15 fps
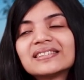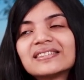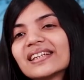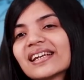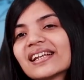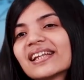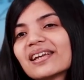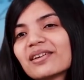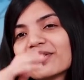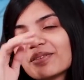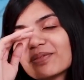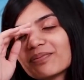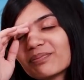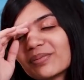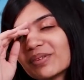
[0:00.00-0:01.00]
thinking
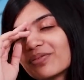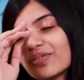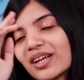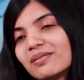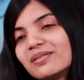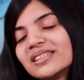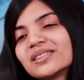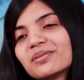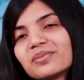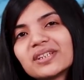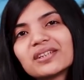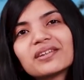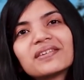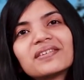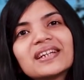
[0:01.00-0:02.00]
like my family is a
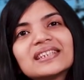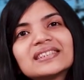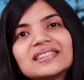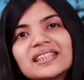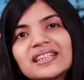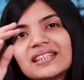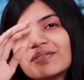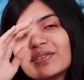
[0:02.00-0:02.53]
bit crazy